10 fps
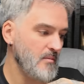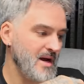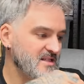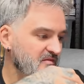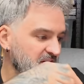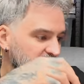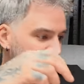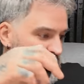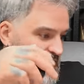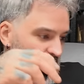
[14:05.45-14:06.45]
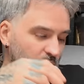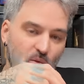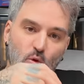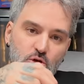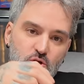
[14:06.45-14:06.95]
massive fan of your channel
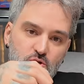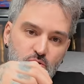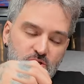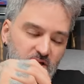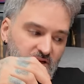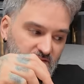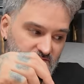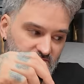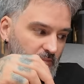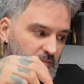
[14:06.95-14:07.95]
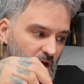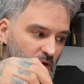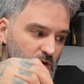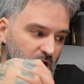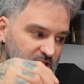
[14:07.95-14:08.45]
and what you do, sir. And
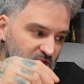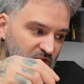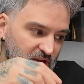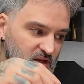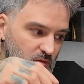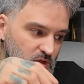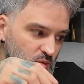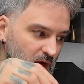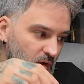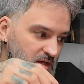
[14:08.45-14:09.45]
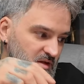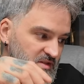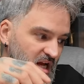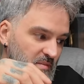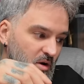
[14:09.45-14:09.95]
I would like to thank you as well, as I've
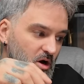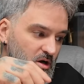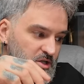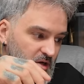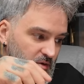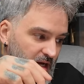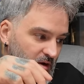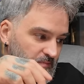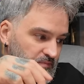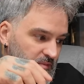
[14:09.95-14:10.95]
started my own channel now.